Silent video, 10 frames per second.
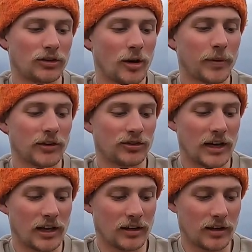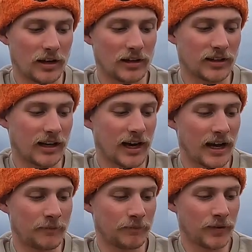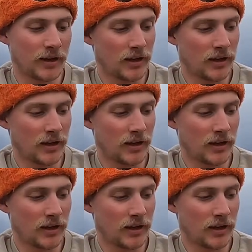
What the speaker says: top of the shell as I can.